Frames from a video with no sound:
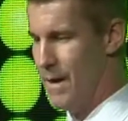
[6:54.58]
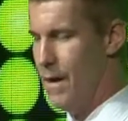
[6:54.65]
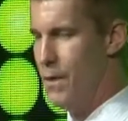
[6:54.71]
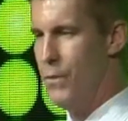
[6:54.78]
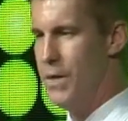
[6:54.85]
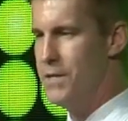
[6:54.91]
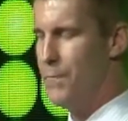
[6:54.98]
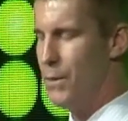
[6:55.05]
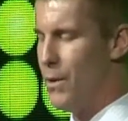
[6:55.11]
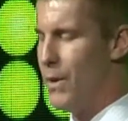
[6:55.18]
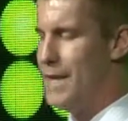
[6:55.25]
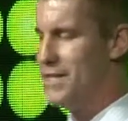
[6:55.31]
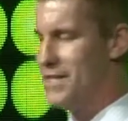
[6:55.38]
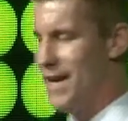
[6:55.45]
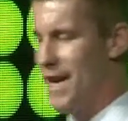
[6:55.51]
We
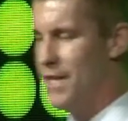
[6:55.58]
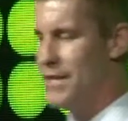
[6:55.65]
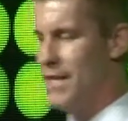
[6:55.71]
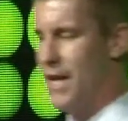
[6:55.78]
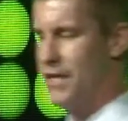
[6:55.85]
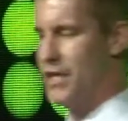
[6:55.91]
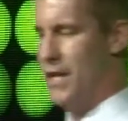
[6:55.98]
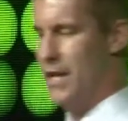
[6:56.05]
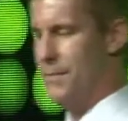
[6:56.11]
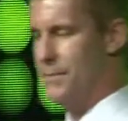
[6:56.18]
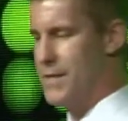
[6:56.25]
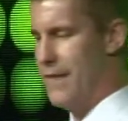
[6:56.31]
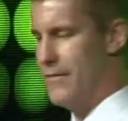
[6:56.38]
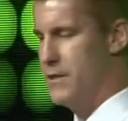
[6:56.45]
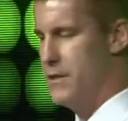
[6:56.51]
deployed ScienceLogic
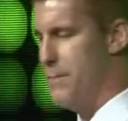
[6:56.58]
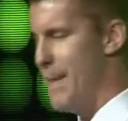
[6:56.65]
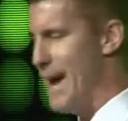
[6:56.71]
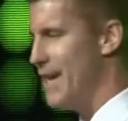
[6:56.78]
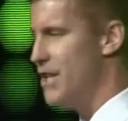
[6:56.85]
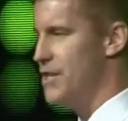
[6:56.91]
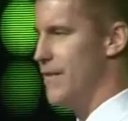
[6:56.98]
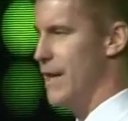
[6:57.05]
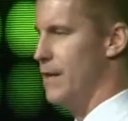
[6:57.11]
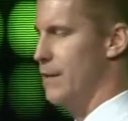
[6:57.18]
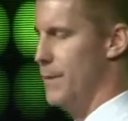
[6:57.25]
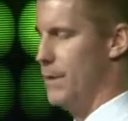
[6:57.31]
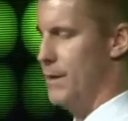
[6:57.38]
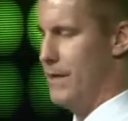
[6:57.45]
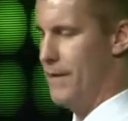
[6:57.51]
EM7 to manage
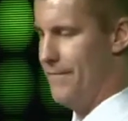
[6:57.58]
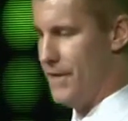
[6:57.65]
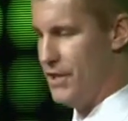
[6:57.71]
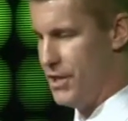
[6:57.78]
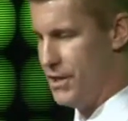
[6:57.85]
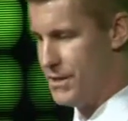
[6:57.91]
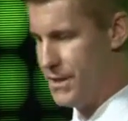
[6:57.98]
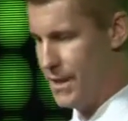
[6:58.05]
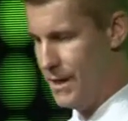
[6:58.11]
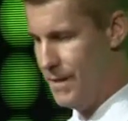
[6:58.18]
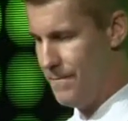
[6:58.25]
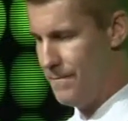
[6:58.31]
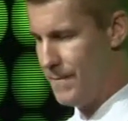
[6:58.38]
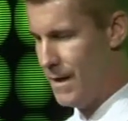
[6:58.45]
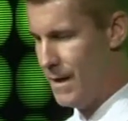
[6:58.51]
availability and efficiency.
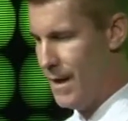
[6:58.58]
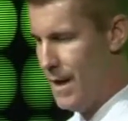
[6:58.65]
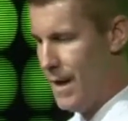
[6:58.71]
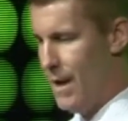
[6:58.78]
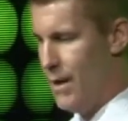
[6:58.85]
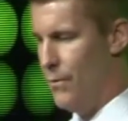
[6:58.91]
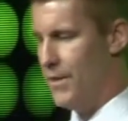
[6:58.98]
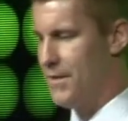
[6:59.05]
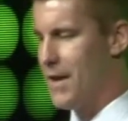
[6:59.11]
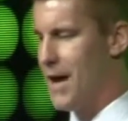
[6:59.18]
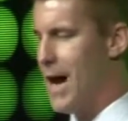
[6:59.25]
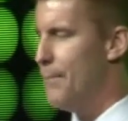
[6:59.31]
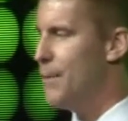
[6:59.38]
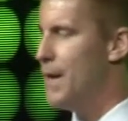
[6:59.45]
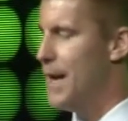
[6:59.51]
With
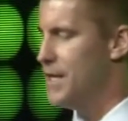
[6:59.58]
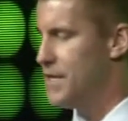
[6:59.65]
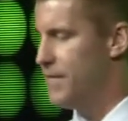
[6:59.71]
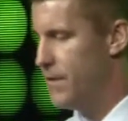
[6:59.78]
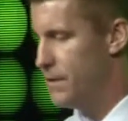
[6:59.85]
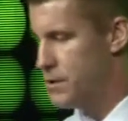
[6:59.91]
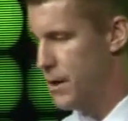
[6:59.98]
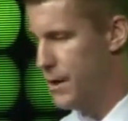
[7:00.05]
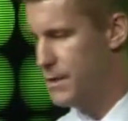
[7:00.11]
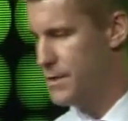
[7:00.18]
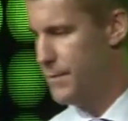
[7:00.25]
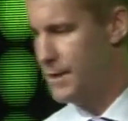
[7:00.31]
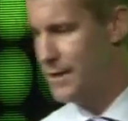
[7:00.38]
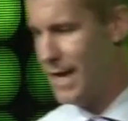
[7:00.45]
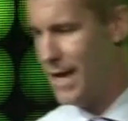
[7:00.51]
comprehensive
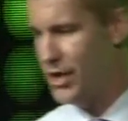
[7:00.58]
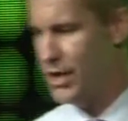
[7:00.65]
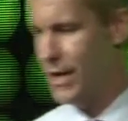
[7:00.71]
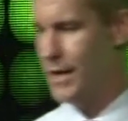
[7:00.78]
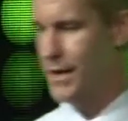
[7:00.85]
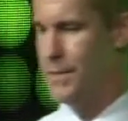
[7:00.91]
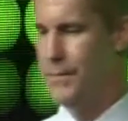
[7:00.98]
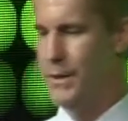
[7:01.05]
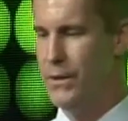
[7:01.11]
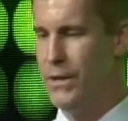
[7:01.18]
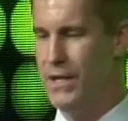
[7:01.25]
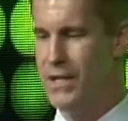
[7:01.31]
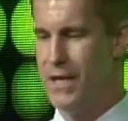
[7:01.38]
instrumentation and the ability to